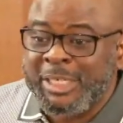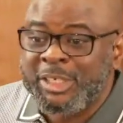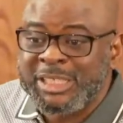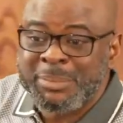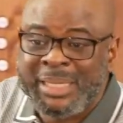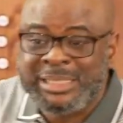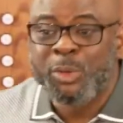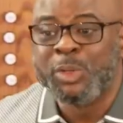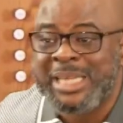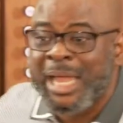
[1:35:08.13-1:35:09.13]
it doesn't matter
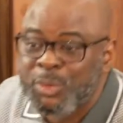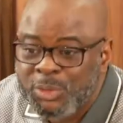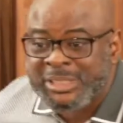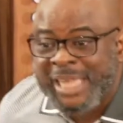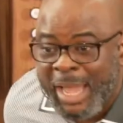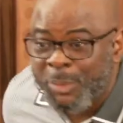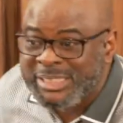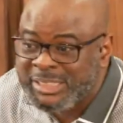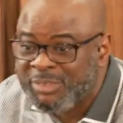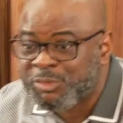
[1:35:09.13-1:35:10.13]
who dangles their
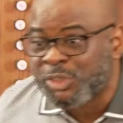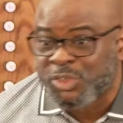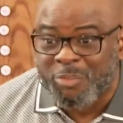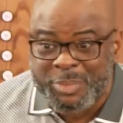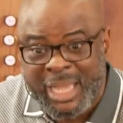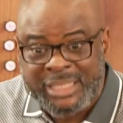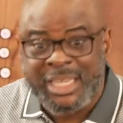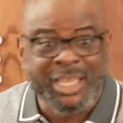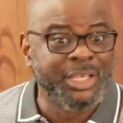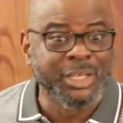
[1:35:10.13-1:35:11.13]
waist in front of me. I
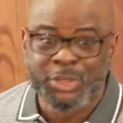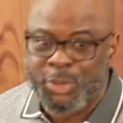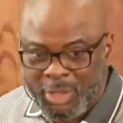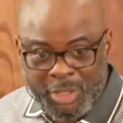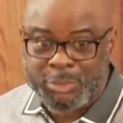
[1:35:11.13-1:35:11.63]
say, you,